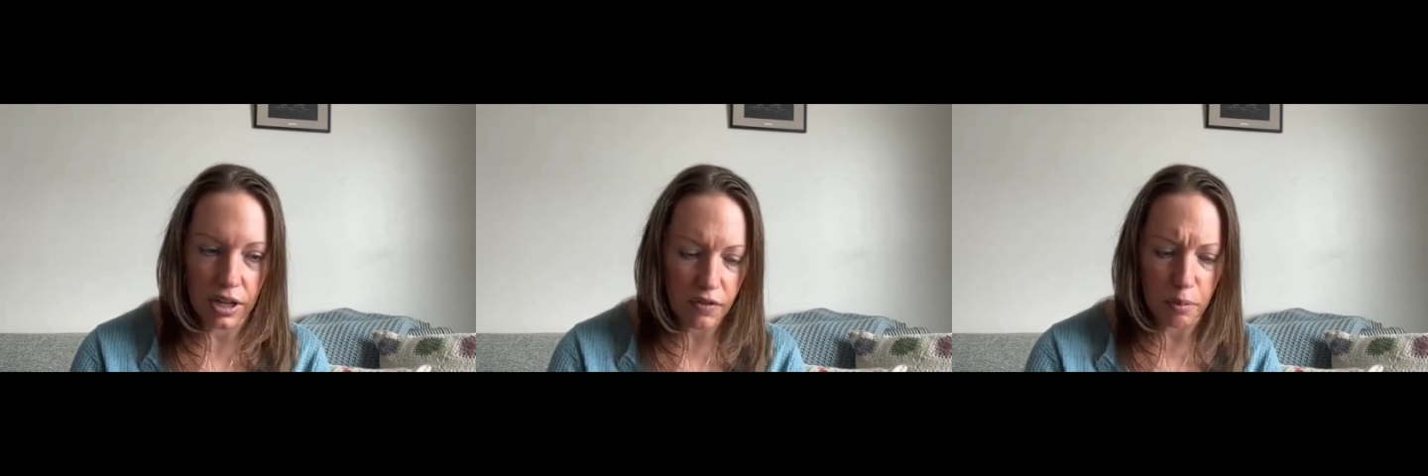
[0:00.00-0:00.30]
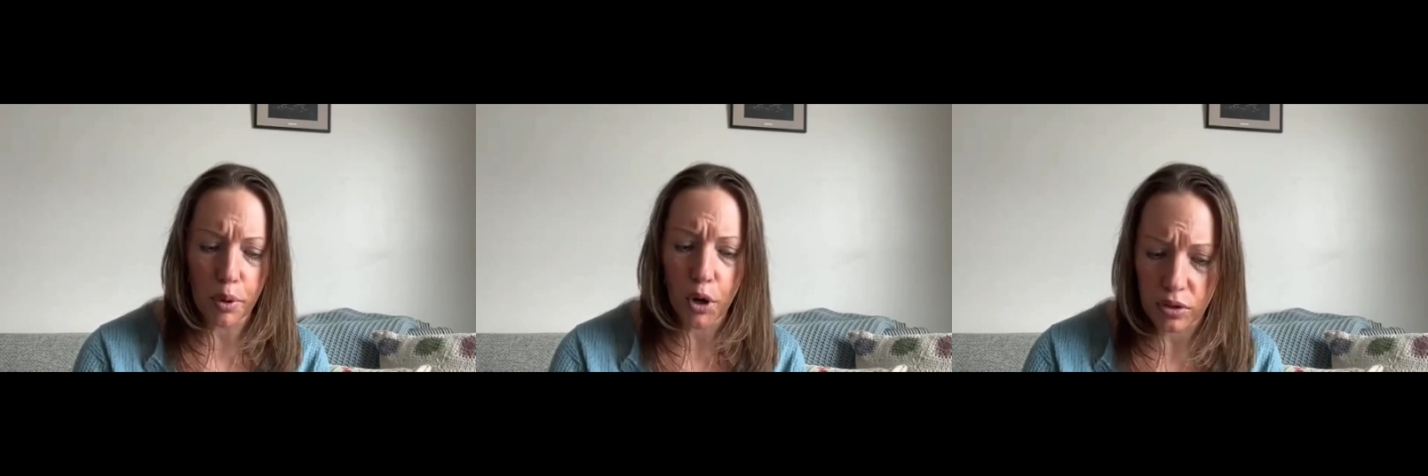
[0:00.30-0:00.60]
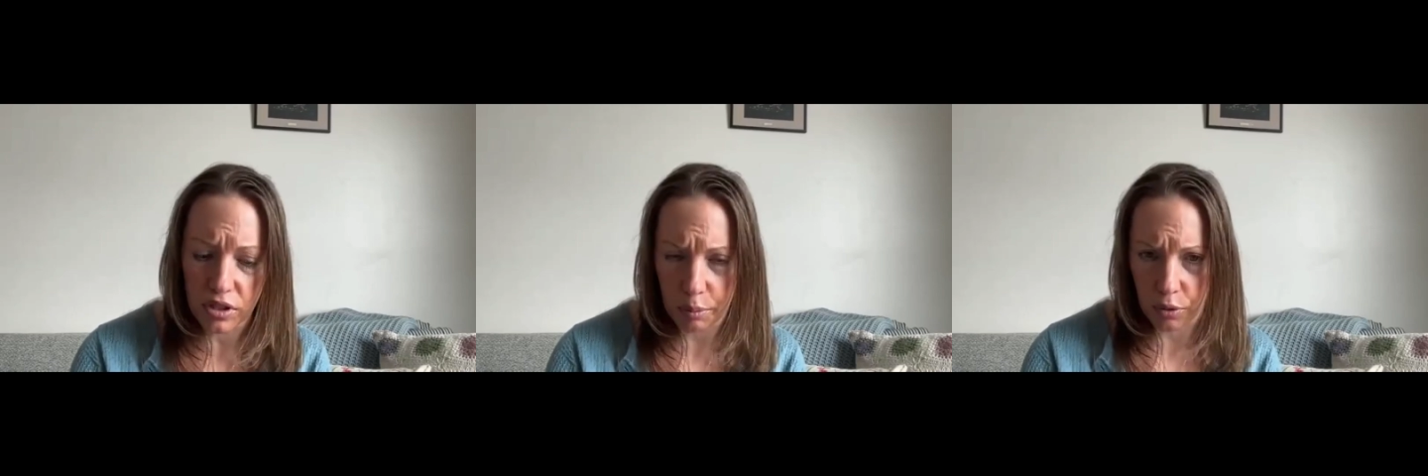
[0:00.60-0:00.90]
even
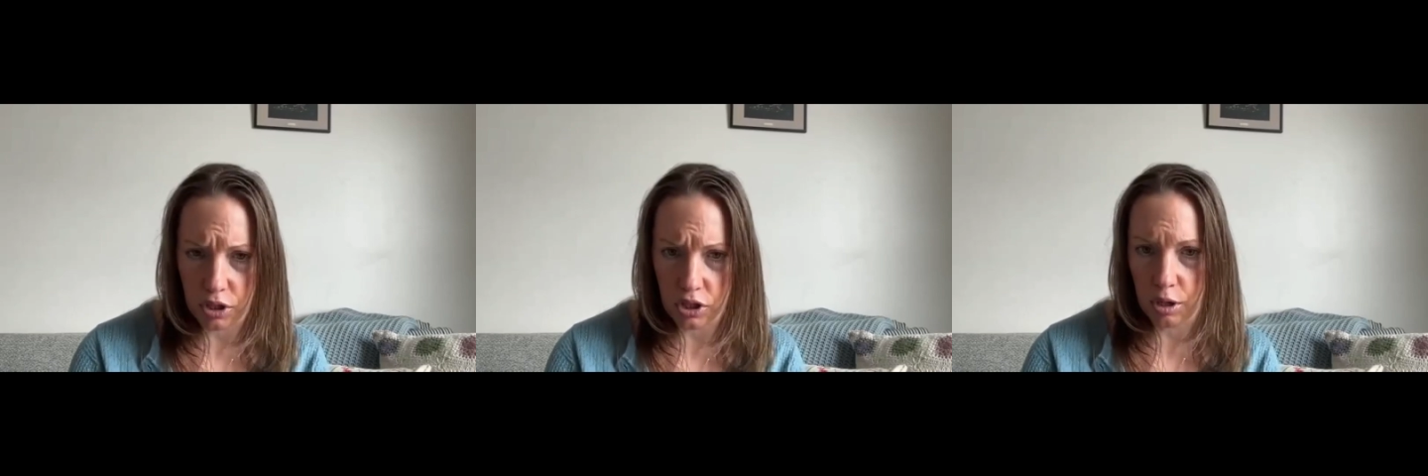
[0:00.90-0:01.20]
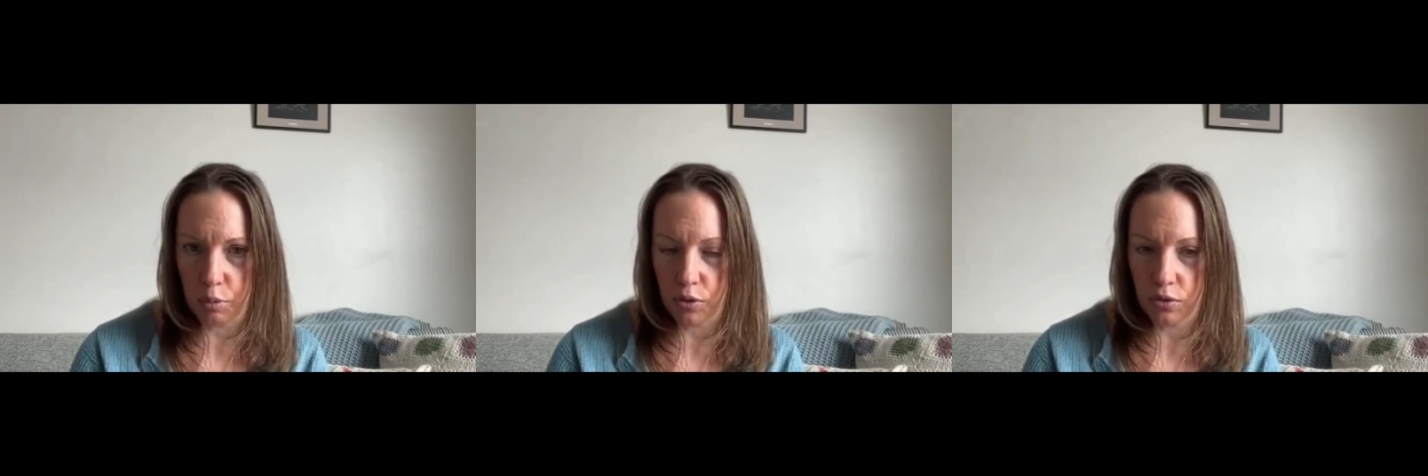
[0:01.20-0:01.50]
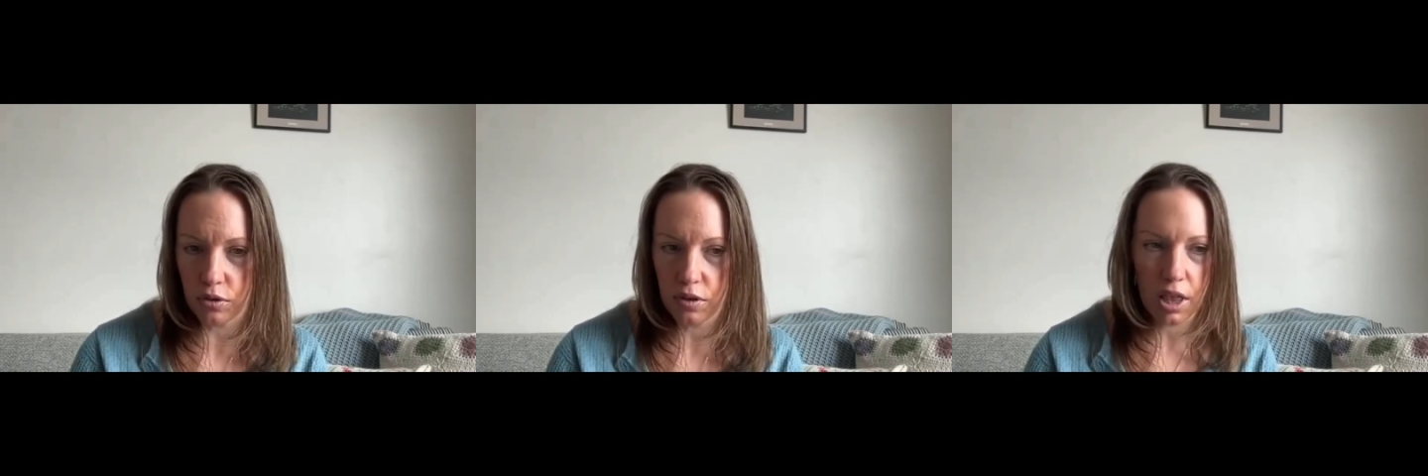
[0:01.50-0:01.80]
post separation
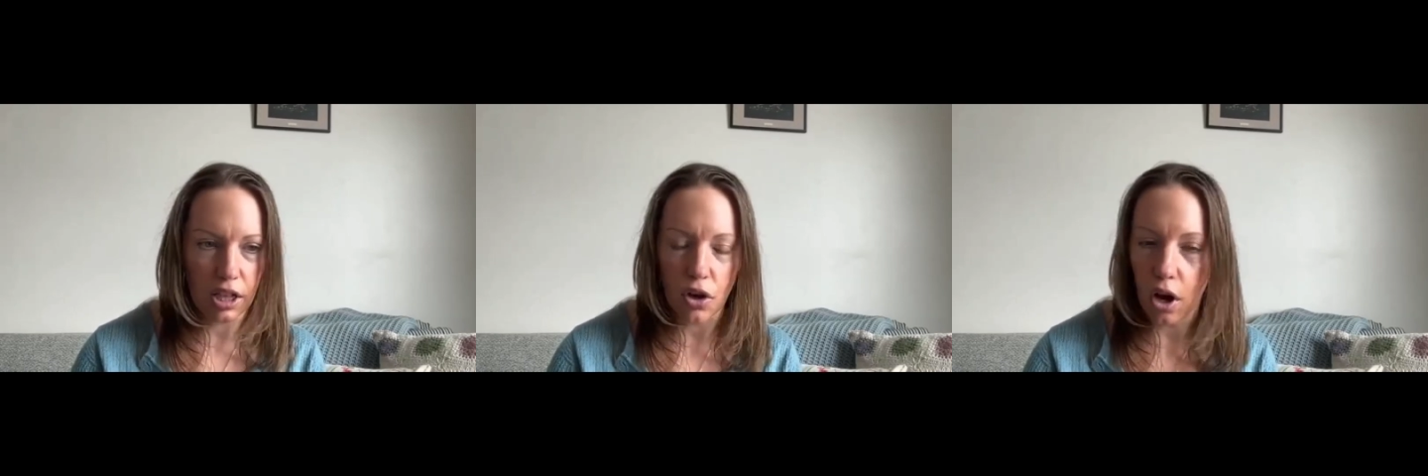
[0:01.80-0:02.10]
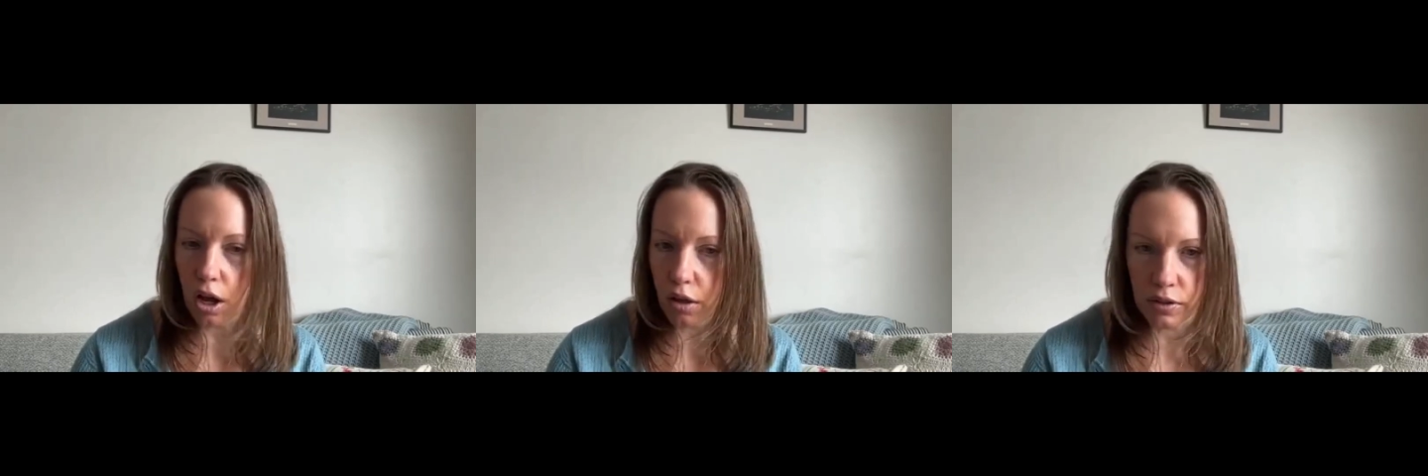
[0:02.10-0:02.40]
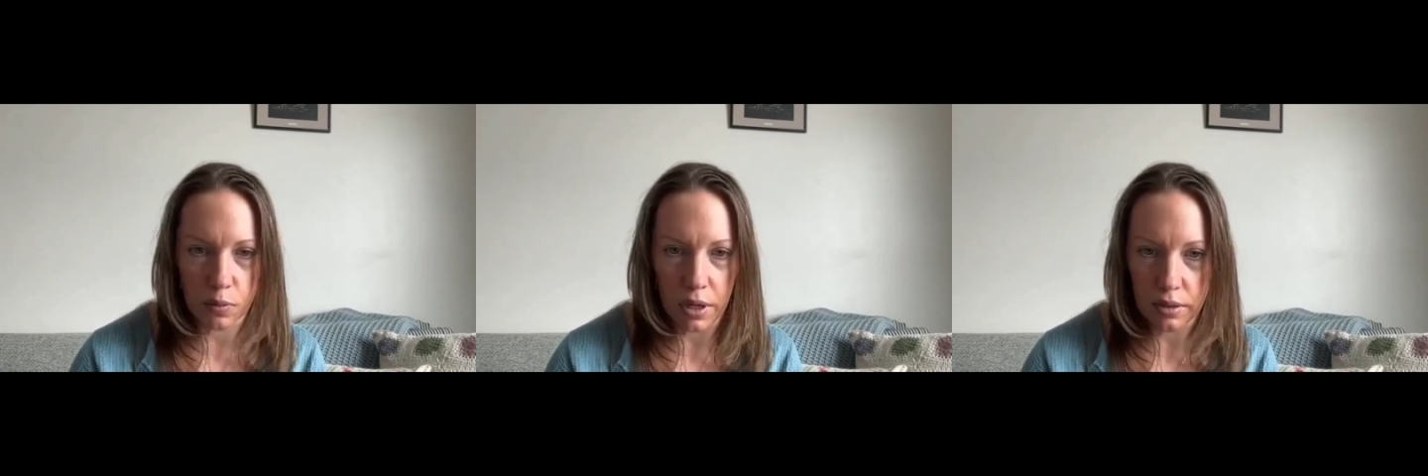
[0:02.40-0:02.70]
abuse. That's all
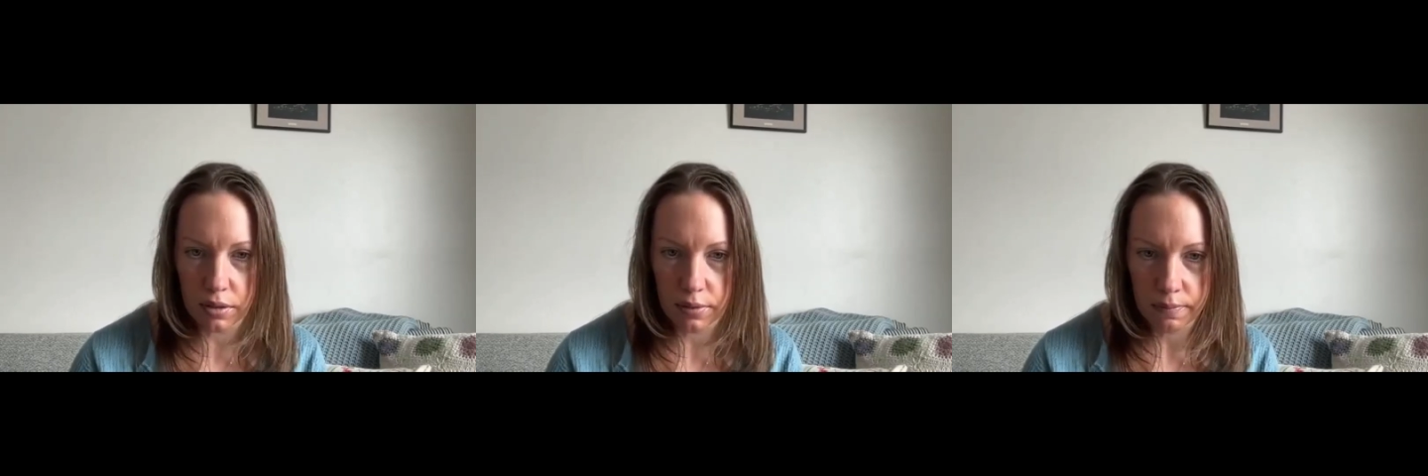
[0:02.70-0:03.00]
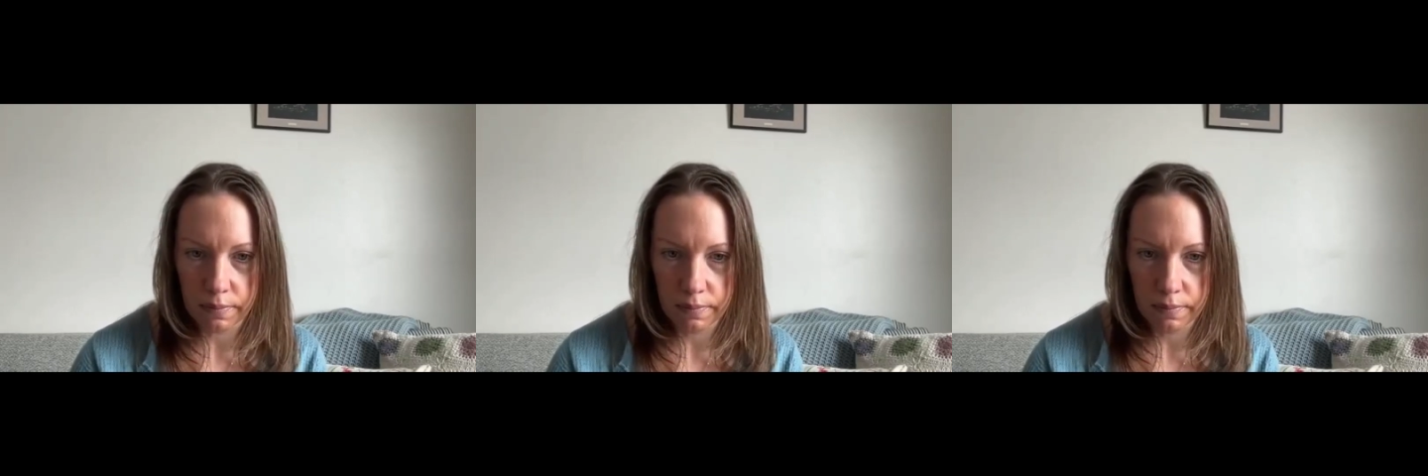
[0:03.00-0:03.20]
this was.